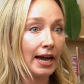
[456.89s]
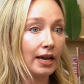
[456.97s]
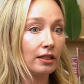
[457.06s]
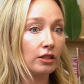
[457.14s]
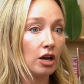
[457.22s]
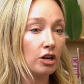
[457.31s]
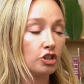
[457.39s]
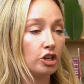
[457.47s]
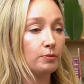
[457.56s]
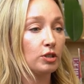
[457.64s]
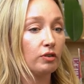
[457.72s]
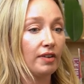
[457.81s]
at
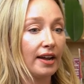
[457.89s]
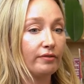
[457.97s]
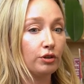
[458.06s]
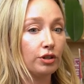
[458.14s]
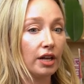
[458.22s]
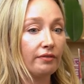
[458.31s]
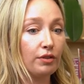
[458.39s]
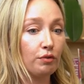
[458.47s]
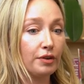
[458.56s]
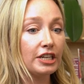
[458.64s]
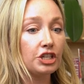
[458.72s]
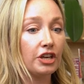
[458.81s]
long-term survival of
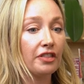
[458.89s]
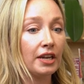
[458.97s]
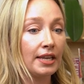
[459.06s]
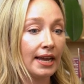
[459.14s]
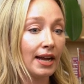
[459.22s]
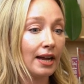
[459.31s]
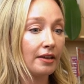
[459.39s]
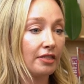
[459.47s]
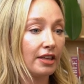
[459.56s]
the region, then yeah,